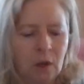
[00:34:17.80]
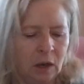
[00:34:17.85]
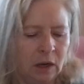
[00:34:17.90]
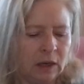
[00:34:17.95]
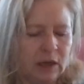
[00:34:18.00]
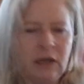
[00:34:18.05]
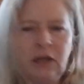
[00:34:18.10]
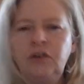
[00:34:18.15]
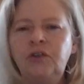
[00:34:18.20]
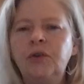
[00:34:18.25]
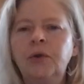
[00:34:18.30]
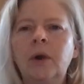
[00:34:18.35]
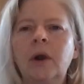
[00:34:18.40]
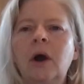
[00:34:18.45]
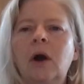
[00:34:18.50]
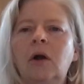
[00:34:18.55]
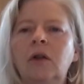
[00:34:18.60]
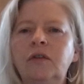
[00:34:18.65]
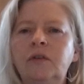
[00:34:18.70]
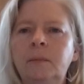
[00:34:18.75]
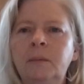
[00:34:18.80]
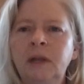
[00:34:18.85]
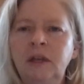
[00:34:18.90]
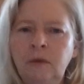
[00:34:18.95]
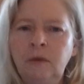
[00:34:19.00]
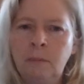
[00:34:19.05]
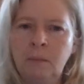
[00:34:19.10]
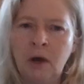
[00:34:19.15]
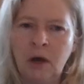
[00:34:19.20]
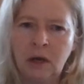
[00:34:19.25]
not lead to our
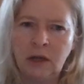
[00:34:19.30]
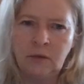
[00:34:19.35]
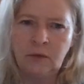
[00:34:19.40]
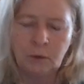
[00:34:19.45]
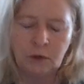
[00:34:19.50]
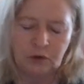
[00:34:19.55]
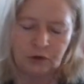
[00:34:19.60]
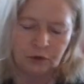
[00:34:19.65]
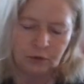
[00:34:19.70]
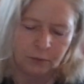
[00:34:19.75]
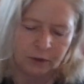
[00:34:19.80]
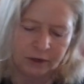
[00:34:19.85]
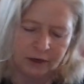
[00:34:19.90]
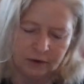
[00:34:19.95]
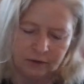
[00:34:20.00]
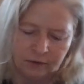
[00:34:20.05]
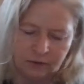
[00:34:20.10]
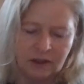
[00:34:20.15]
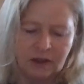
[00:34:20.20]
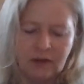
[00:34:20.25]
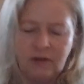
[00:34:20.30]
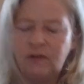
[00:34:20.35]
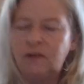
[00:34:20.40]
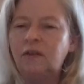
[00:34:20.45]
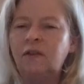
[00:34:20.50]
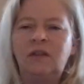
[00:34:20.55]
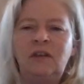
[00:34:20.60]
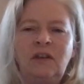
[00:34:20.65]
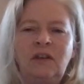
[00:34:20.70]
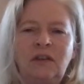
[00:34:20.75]
ultimate demise, which is where
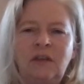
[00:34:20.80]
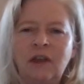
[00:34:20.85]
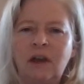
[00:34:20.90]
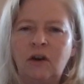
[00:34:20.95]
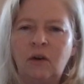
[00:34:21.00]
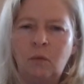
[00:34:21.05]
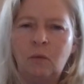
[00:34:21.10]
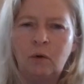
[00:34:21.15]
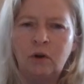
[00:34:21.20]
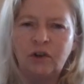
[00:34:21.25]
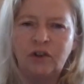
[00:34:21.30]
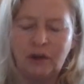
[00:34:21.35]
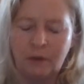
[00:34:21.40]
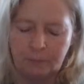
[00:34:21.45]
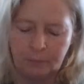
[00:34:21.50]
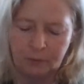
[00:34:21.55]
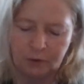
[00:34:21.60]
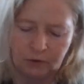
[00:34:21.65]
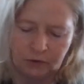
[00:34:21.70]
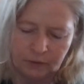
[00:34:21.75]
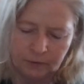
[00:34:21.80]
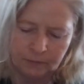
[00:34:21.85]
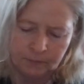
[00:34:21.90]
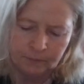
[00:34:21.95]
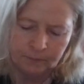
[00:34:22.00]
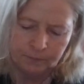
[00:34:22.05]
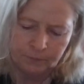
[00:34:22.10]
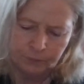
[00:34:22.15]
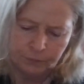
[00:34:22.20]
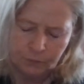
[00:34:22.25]
these, these idol
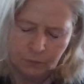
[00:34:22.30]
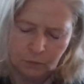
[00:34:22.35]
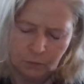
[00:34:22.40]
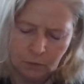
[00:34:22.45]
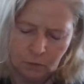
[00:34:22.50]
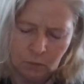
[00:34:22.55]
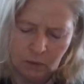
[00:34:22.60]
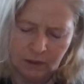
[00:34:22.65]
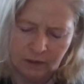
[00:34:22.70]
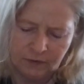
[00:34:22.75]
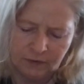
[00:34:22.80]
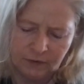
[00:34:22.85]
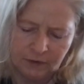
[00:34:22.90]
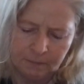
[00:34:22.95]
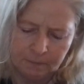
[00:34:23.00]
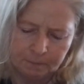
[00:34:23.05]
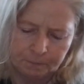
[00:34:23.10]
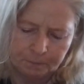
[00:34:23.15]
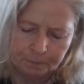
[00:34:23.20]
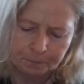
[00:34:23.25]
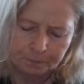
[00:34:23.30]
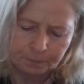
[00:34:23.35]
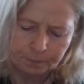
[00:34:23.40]
worshippers, what is it?